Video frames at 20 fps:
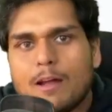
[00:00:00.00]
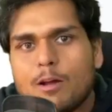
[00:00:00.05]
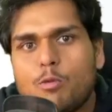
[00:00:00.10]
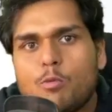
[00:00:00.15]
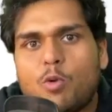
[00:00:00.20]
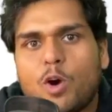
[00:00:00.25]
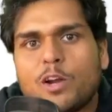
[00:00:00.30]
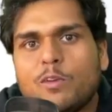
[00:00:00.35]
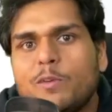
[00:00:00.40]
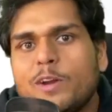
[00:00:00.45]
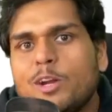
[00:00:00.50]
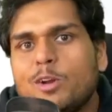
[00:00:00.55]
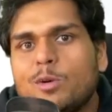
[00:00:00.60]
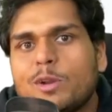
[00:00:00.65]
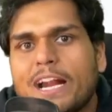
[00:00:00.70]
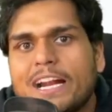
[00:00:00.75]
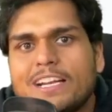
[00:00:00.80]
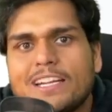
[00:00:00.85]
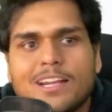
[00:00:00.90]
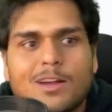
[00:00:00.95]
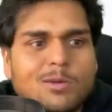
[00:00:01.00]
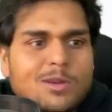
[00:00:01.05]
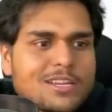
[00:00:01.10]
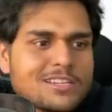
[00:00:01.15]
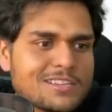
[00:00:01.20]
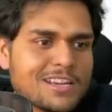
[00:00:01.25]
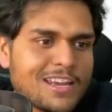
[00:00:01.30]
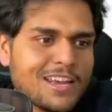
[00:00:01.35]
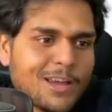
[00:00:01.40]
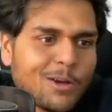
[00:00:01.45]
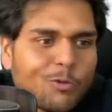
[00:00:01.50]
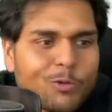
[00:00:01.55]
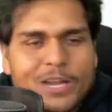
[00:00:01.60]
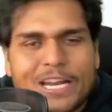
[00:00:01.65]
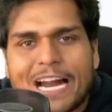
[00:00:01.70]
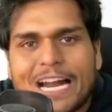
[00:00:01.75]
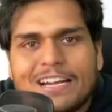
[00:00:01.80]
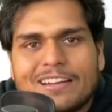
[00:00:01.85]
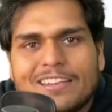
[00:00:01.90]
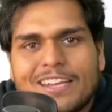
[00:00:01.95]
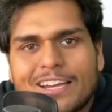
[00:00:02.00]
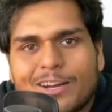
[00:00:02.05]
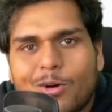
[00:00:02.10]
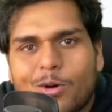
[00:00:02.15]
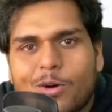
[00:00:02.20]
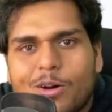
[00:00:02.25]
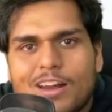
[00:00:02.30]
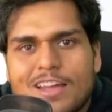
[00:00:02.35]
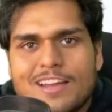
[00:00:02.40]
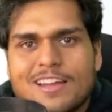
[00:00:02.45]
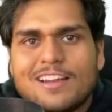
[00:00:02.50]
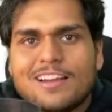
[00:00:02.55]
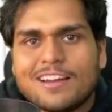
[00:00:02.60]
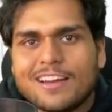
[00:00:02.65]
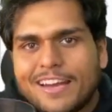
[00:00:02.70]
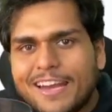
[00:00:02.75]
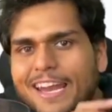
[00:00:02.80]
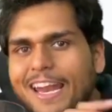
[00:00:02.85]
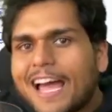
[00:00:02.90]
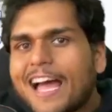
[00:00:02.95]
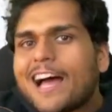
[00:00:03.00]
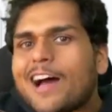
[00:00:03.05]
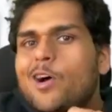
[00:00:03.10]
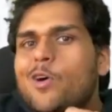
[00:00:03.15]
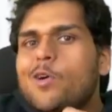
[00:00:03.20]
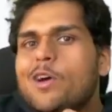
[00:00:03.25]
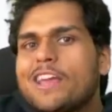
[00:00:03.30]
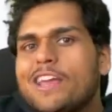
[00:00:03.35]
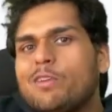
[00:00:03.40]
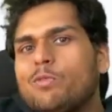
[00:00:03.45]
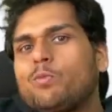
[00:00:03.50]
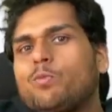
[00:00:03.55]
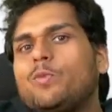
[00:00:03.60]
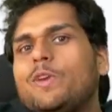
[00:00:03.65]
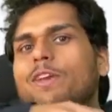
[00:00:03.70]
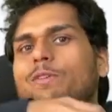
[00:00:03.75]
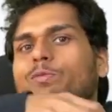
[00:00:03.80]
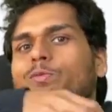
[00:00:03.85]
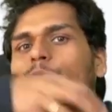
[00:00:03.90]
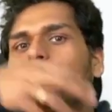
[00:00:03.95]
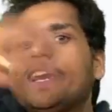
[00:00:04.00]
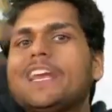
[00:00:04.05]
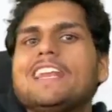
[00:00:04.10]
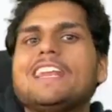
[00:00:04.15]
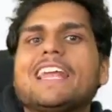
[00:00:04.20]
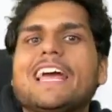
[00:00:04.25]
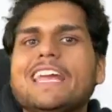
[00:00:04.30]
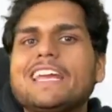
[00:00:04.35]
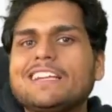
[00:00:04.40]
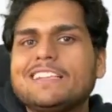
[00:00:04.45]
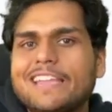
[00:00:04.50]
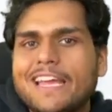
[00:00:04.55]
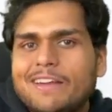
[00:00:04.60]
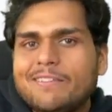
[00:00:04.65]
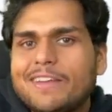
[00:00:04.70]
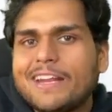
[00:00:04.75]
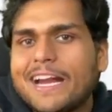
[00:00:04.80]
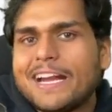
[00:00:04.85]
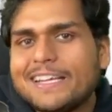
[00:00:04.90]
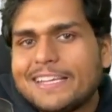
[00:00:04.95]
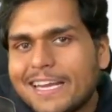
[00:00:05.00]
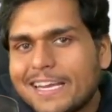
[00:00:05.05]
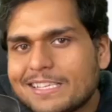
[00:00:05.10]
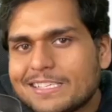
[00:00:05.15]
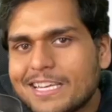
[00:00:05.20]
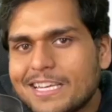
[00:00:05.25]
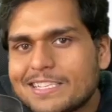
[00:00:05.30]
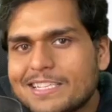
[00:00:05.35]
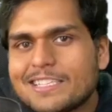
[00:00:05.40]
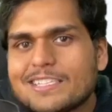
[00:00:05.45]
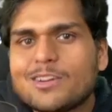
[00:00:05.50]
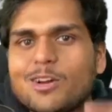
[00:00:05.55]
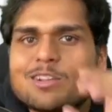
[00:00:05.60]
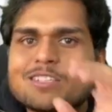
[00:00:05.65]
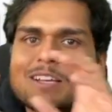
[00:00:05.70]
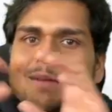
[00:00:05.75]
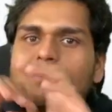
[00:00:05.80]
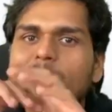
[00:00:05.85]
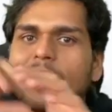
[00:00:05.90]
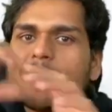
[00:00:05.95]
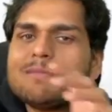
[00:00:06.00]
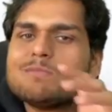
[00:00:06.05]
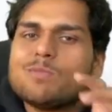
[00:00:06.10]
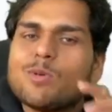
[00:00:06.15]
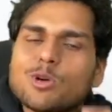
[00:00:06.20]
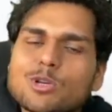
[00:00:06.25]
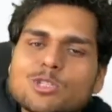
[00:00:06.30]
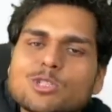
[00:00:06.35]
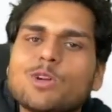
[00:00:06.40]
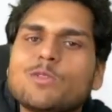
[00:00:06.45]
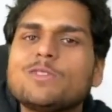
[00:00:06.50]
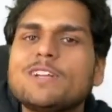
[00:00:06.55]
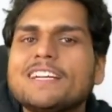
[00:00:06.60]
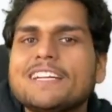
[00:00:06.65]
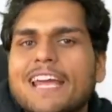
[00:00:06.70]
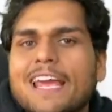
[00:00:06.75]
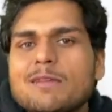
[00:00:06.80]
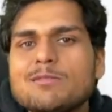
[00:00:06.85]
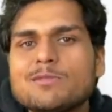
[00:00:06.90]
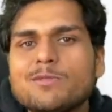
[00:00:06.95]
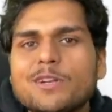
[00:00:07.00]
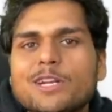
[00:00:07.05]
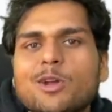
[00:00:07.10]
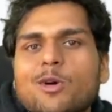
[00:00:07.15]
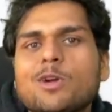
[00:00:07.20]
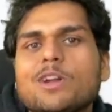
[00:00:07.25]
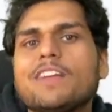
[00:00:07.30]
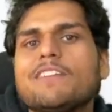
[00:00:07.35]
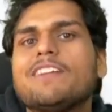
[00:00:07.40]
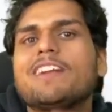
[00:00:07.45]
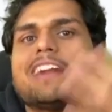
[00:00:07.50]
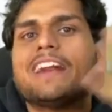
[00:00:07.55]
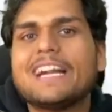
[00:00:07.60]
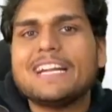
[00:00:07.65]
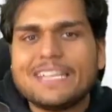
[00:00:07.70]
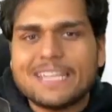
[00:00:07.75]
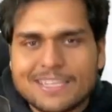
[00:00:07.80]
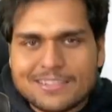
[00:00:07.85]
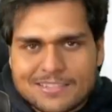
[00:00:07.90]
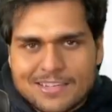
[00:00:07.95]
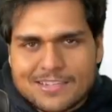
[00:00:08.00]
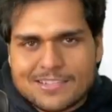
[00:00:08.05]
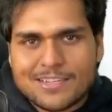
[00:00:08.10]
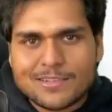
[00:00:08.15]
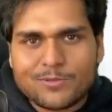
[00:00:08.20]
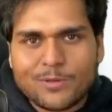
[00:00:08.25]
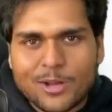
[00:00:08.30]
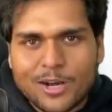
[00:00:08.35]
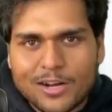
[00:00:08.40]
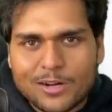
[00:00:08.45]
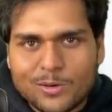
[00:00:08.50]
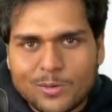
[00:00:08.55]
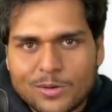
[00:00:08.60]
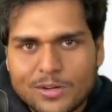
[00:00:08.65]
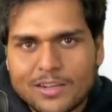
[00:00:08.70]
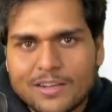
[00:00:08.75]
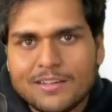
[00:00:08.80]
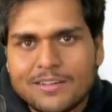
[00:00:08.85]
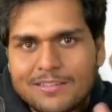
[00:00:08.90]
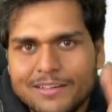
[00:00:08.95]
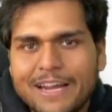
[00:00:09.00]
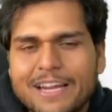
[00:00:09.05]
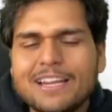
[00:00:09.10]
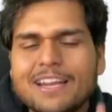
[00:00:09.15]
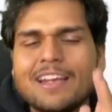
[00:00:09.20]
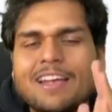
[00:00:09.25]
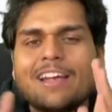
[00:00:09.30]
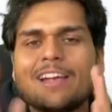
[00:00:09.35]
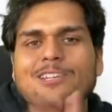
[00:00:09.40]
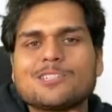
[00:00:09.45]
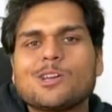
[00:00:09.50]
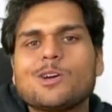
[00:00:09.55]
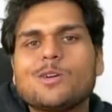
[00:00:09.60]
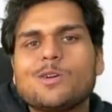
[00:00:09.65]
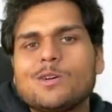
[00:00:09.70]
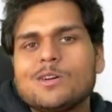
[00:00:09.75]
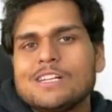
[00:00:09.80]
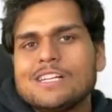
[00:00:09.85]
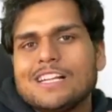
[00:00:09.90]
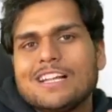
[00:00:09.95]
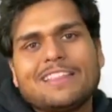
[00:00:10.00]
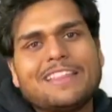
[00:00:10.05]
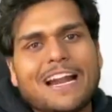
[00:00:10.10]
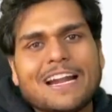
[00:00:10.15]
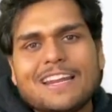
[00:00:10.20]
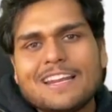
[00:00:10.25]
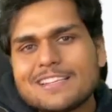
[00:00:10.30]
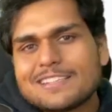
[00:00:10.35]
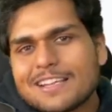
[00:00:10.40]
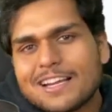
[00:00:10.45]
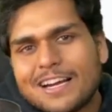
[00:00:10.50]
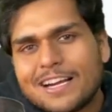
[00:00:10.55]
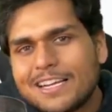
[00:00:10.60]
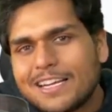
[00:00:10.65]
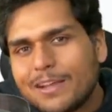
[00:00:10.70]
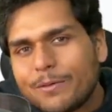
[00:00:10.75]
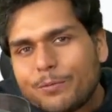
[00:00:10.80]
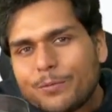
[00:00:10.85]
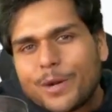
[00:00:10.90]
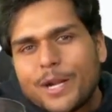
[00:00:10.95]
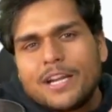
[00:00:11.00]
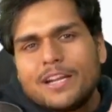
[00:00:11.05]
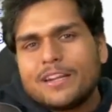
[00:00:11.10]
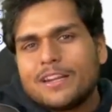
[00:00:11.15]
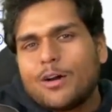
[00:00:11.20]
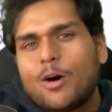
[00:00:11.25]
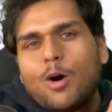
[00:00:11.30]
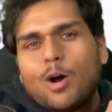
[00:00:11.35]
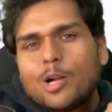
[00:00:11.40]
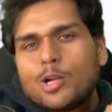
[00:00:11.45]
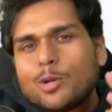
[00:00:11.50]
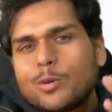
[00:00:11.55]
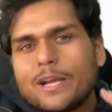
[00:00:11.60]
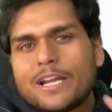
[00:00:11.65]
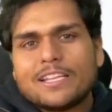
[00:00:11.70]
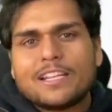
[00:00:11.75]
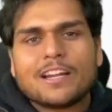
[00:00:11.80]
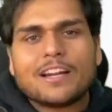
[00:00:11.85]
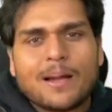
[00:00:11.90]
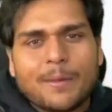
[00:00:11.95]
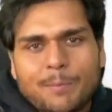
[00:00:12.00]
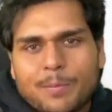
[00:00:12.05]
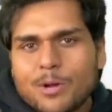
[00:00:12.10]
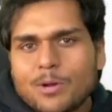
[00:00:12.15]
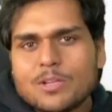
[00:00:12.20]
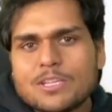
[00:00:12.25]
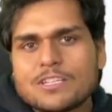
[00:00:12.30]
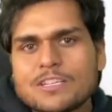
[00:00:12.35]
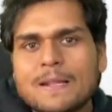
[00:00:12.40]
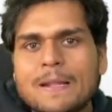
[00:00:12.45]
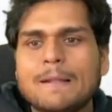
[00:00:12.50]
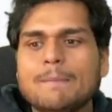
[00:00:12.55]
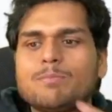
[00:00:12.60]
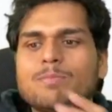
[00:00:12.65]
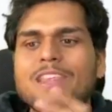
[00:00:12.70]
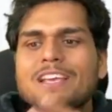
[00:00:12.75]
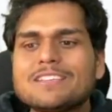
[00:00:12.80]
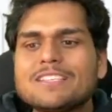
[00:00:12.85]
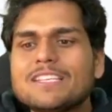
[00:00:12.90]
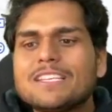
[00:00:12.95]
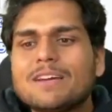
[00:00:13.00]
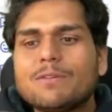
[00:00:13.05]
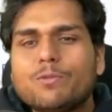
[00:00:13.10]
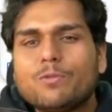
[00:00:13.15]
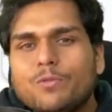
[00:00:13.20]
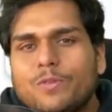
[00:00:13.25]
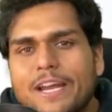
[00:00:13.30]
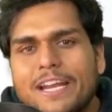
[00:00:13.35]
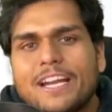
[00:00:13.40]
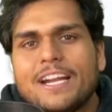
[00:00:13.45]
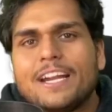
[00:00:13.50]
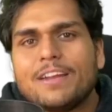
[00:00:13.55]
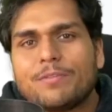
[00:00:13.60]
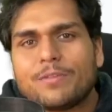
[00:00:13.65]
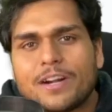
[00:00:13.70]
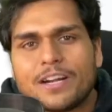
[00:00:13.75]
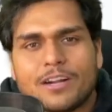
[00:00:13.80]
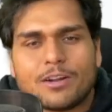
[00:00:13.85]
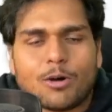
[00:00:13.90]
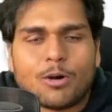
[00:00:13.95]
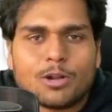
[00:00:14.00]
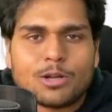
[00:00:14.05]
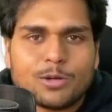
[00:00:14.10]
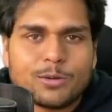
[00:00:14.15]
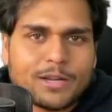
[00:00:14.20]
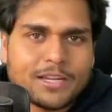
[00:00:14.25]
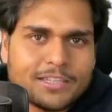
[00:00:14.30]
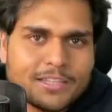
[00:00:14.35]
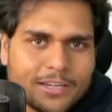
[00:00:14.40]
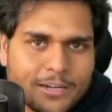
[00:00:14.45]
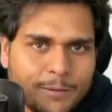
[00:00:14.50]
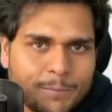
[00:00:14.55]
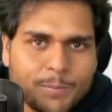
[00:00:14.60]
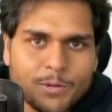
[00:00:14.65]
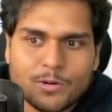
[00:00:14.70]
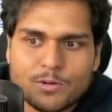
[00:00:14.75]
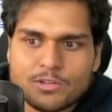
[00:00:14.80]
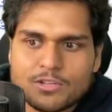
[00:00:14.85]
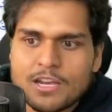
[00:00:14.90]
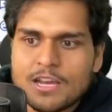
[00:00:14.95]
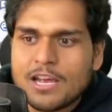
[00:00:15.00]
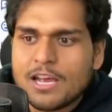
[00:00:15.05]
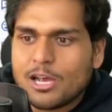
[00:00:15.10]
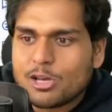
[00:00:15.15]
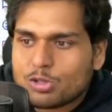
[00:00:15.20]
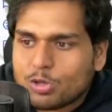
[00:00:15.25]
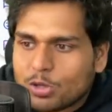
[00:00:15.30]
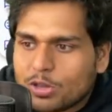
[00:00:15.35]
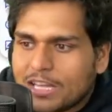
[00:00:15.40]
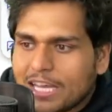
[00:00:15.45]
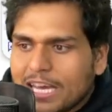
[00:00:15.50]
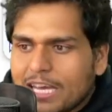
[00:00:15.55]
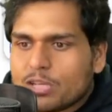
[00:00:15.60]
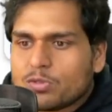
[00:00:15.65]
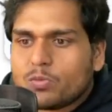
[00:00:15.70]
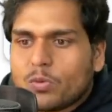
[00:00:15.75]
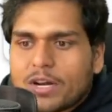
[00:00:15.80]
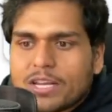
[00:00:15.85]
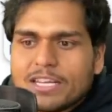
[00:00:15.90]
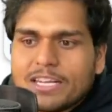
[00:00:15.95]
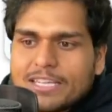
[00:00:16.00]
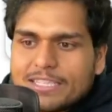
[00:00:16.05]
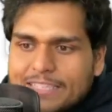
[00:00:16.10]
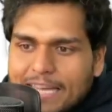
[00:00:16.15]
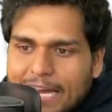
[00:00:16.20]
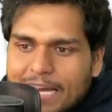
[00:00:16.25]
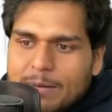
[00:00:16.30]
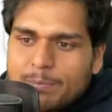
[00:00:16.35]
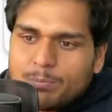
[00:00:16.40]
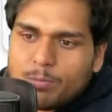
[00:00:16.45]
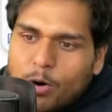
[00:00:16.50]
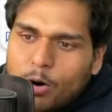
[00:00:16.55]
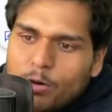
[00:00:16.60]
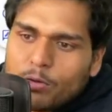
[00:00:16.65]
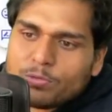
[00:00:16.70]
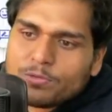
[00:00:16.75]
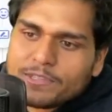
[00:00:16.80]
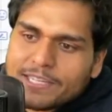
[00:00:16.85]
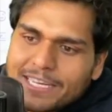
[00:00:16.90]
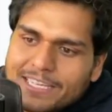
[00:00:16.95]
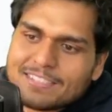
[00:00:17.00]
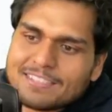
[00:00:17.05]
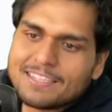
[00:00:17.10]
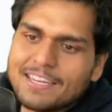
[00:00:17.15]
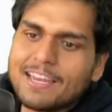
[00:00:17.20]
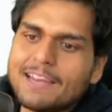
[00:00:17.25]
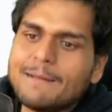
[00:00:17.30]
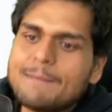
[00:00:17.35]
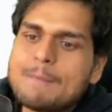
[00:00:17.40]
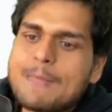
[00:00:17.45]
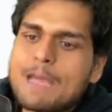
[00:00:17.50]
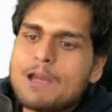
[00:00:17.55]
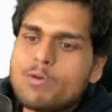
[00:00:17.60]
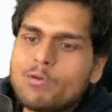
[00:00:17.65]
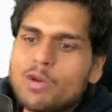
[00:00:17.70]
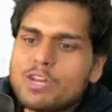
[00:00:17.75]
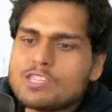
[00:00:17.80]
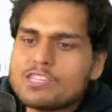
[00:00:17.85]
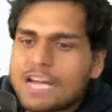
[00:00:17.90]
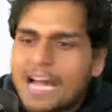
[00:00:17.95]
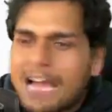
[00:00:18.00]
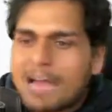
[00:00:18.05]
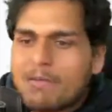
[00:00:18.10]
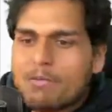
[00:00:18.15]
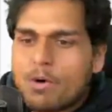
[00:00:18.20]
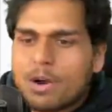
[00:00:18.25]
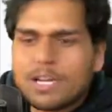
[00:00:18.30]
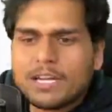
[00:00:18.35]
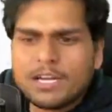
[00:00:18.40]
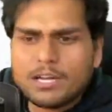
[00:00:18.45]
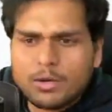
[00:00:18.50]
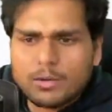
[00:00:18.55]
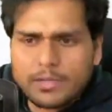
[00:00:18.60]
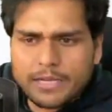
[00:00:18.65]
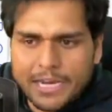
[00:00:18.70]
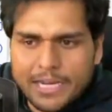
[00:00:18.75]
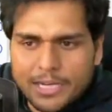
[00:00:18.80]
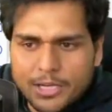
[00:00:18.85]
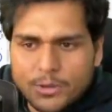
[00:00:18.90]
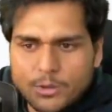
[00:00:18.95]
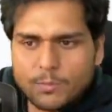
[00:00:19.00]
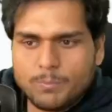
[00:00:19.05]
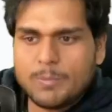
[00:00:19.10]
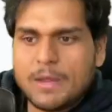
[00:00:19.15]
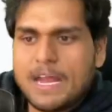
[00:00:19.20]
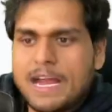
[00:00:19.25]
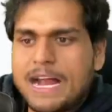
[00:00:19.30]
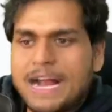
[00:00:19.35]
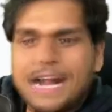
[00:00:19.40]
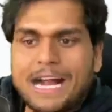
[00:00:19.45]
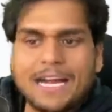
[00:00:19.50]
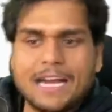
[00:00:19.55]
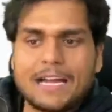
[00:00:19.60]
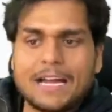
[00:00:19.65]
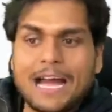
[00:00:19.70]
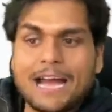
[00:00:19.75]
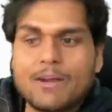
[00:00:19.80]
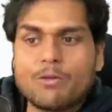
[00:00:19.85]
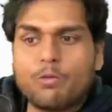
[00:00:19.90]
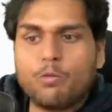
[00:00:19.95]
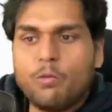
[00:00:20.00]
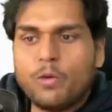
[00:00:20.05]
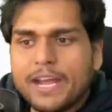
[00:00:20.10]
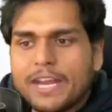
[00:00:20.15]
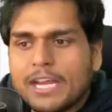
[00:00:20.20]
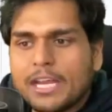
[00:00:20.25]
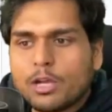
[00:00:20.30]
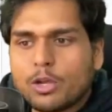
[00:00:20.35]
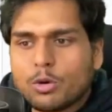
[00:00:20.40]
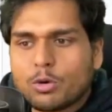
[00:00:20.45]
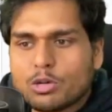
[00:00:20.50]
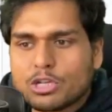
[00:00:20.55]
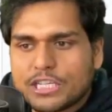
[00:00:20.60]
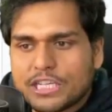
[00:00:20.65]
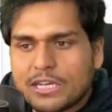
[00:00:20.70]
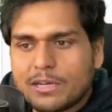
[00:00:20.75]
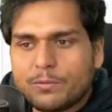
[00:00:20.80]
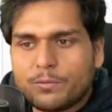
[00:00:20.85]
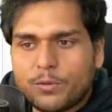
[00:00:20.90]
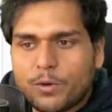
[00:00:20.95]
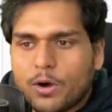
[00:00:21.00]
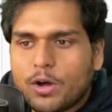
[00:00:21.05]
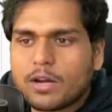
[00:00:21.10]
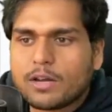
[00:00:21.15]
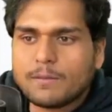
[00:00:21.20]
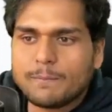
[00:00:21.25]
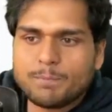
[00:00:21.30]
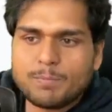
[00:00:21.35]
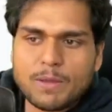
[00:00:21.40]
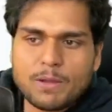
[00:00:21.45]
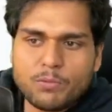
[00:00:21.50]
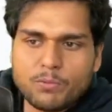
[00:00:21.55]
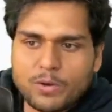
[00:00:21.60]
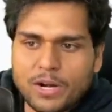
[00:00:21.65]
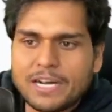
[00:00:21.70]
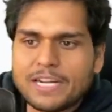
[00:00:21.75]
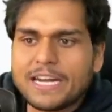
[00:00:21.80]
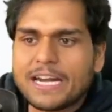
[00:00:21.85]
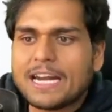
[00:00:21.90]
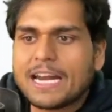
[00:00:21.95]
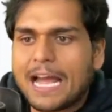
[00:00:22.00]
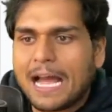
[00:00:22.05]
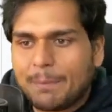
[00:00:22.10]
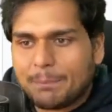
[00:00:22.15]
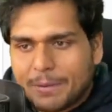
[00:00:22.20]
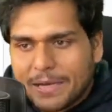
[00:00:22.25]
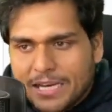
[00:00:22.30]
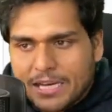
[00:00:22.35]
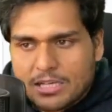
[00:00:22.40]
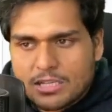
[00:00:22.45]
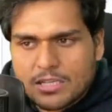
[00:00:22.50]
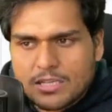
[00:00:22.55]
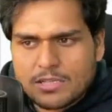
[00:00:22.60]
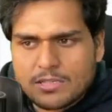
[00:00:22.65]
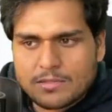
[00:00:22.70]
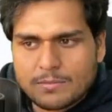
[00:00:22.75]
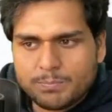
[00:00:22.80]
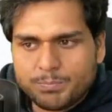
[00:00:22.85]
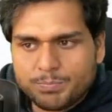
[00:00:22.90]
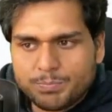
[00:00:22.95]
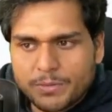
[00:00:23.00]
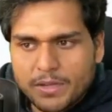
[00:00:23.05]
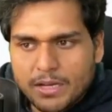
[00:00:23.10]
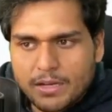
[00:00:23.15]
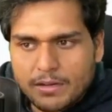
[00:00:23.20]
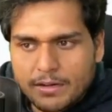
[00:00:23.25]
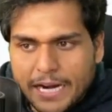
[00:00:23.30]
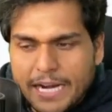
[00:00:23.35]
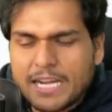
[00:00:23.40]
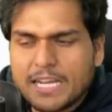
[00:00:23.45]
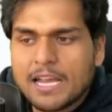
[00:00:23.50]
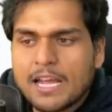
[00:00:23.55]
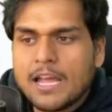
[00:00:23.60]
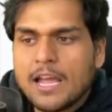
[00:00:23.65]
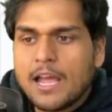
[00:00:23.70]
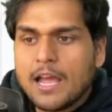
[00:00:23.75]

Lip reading: What we do right now is we write the code, Now, if we feel like, then we write test cases, or sometimes, most of the times, we don't even write test cases for our code, right? So that is a different altogether approach. This is a very different altogether approach. So these were the type of testing which I wanted to tell you and are very crucial for front-end applications, right?